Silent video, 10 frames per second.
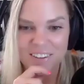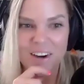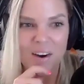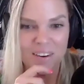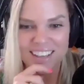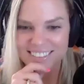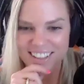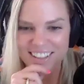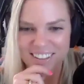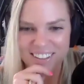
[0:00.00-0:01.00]
the code. I'll
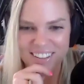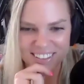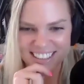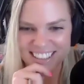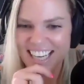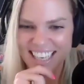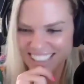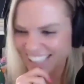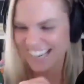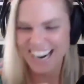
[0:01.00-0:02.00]
tell you the code so, today. So
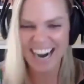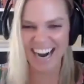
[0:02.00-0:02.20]
help